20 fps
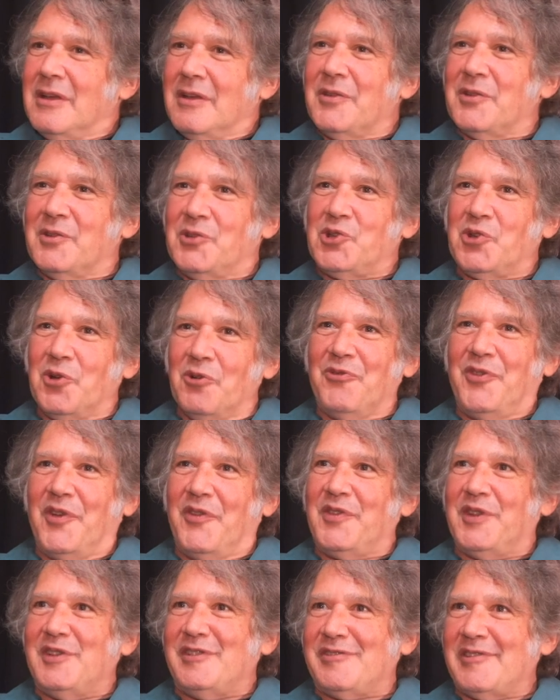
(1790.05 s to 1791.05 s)
the Shure
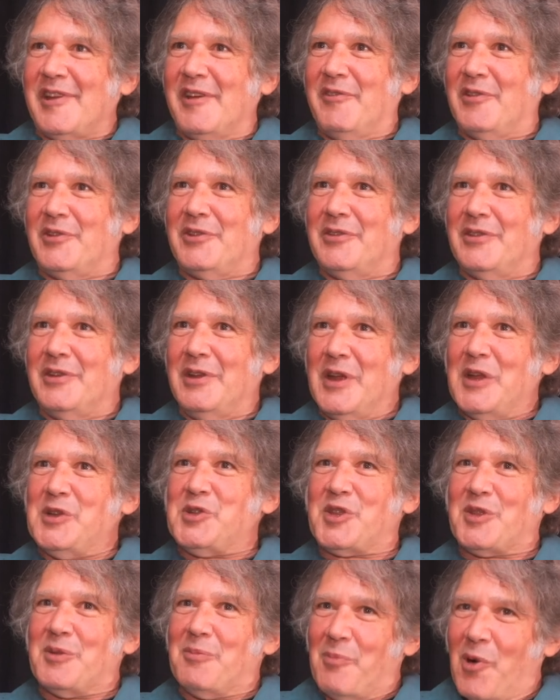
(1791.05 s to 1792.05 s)
57
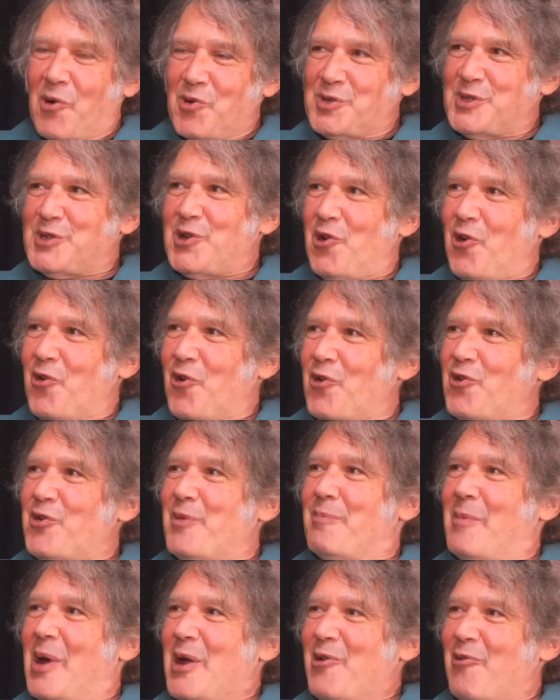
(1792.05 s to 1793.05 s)
is the most
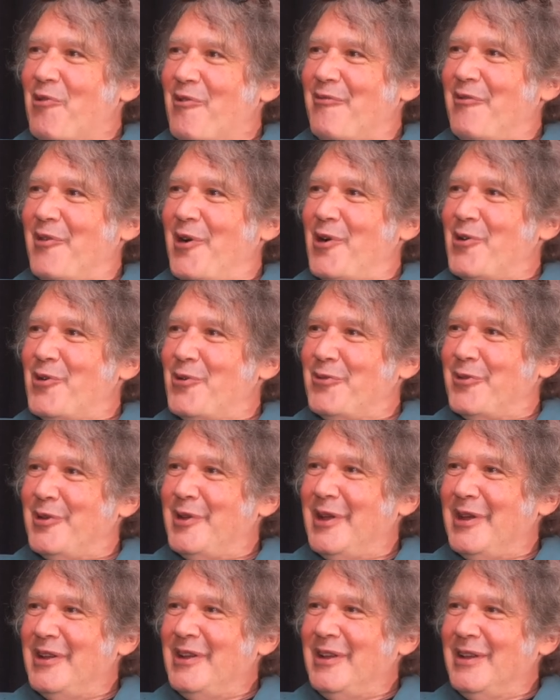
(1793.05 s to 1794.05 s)
heard
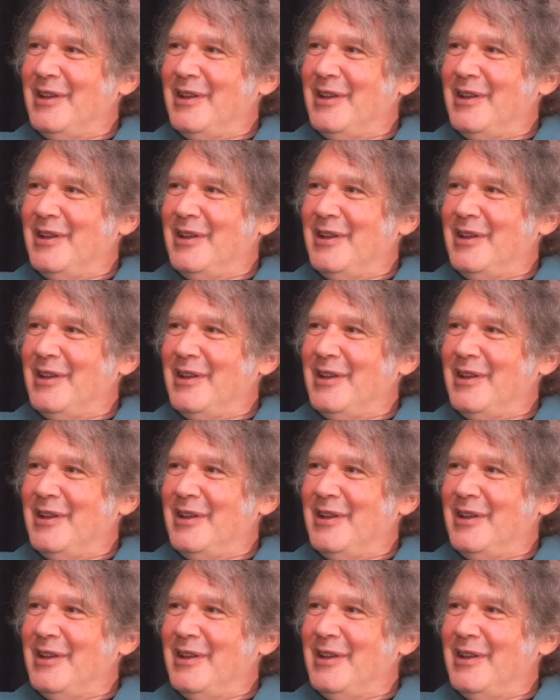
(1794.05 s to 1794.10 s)
microphone